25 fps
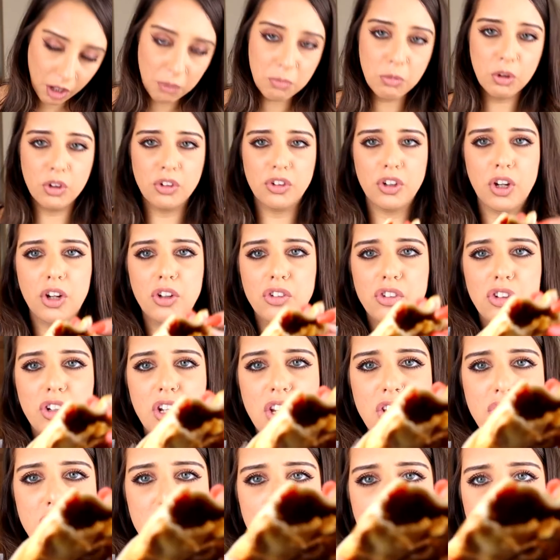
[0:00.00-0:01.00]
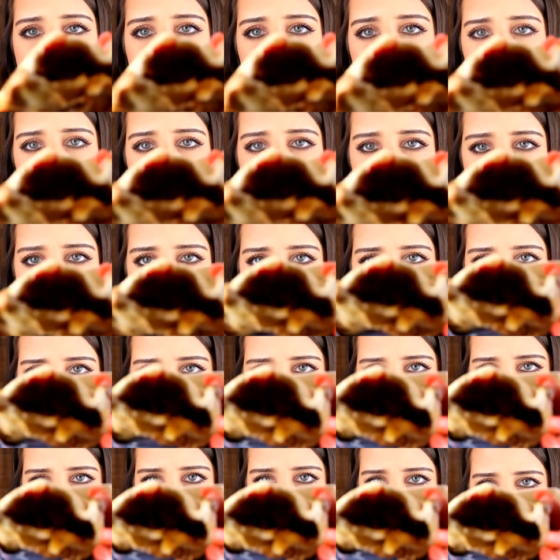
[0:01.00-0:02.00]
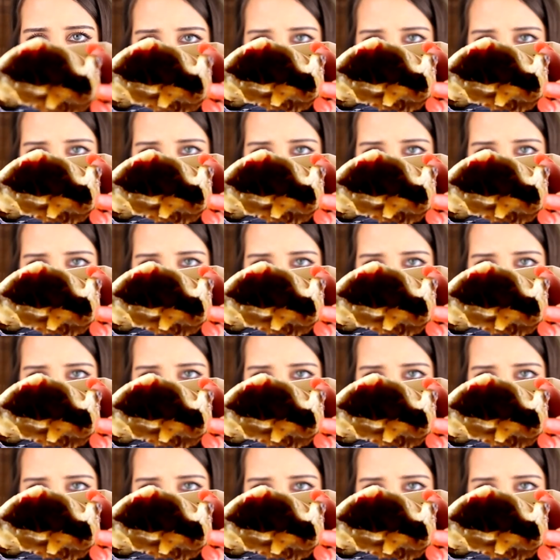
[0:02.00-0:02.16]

I'm not totally sold that there's like